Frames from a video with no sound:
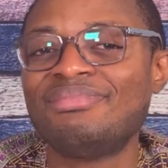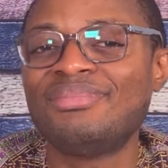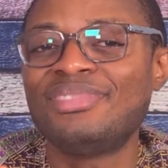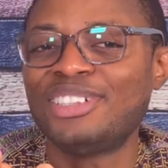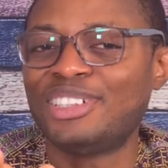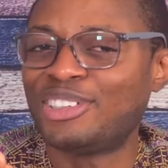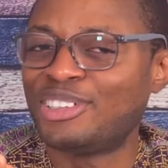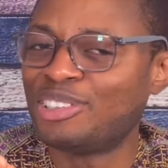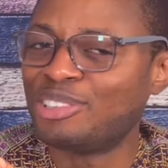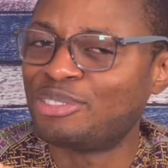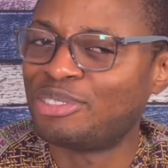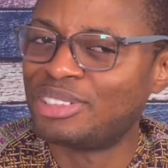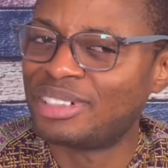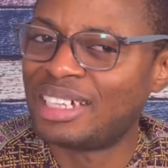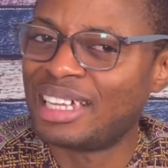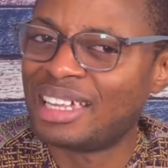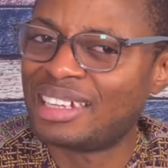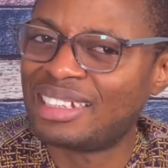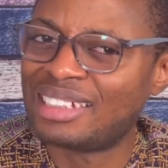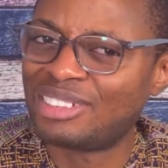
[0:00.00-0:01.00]
You're going to
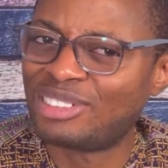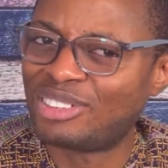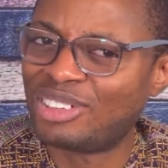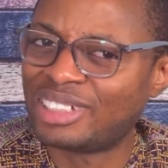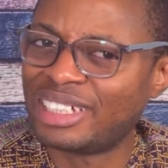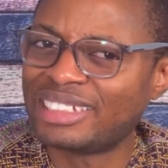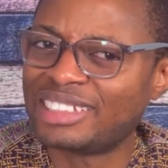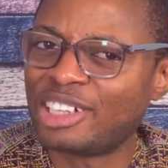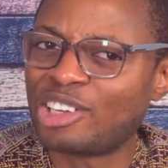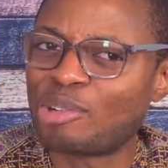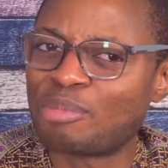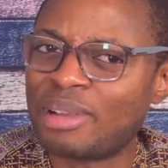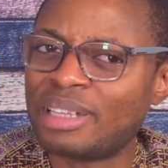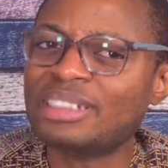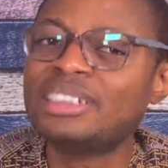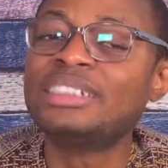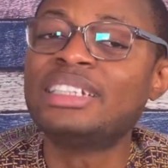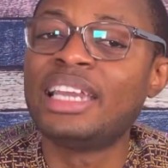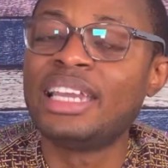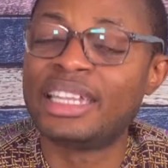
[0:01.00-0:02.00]
wonder, does that sound
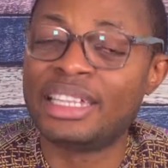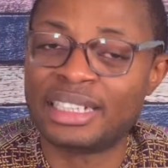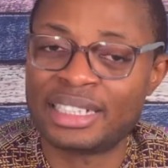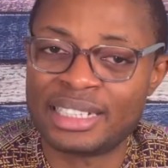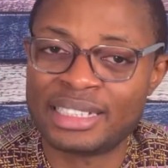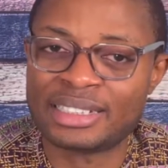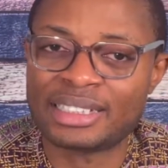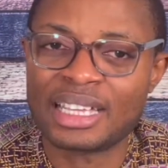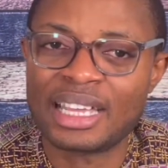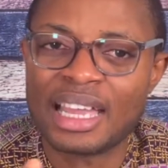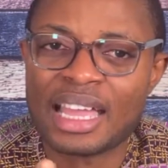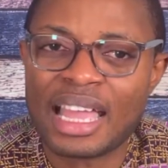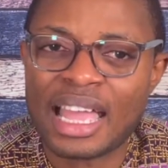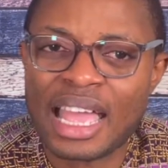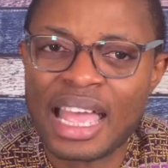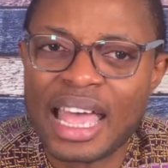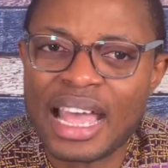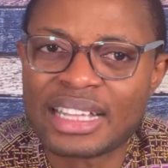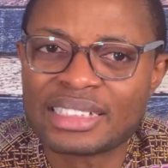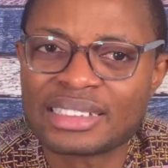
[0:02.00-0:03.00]
romantic? Yeah, it is.
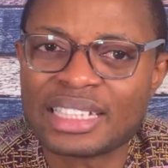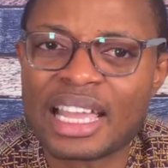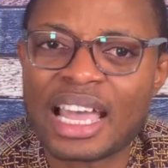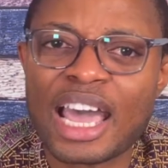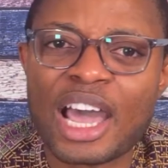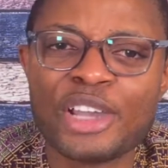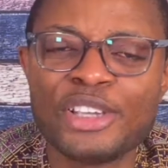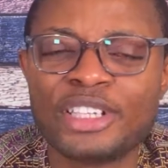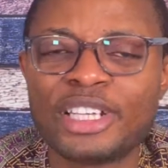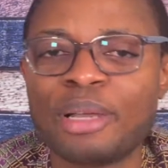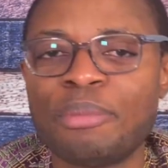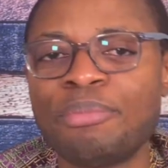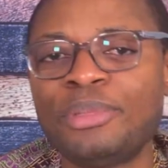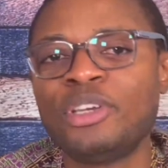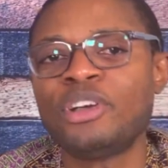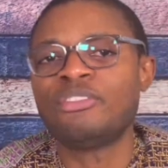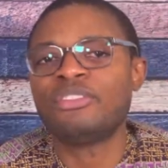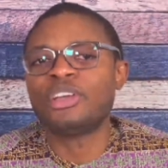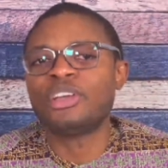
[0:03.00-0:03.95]
Ask her how you can be of